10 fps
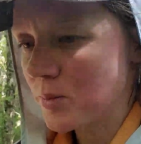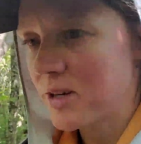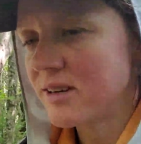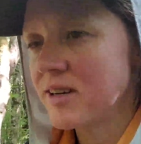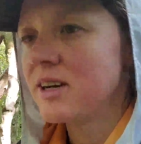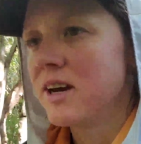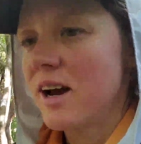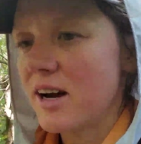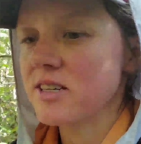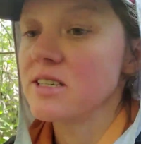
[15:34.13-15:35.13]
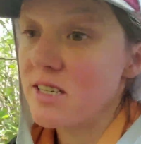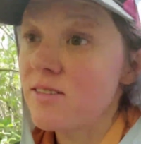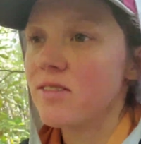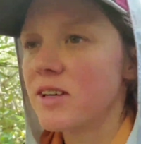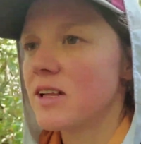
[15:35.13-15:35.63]
bit. Actually,
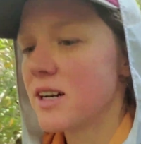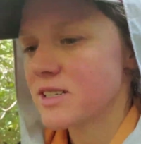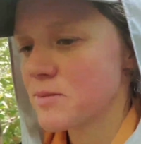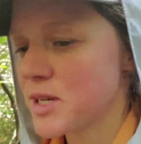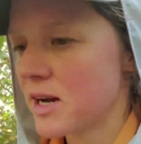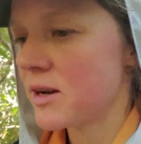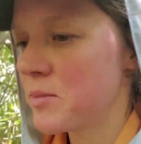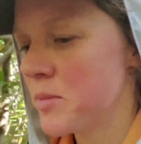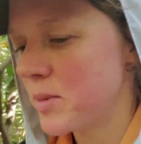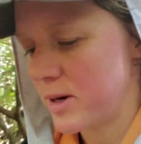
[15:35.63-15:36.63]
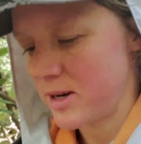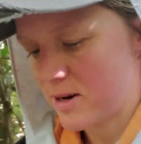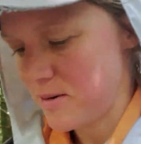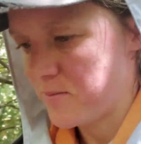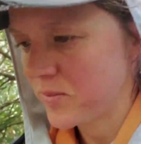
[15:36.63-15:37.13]
definitely lost some time, but
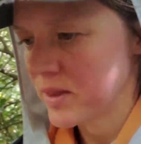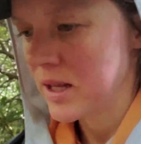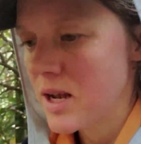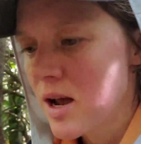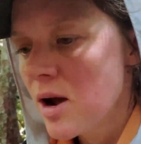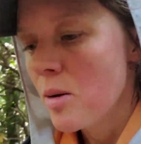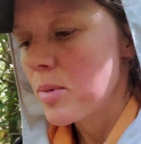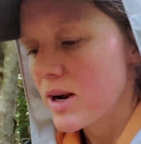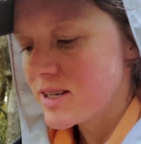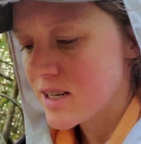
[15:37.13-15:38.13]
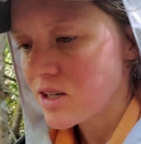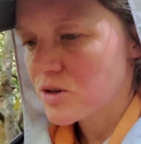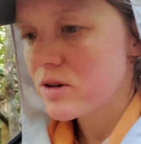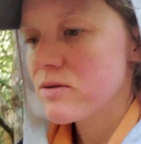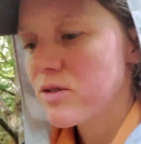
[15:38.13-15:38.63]
I did enjoy the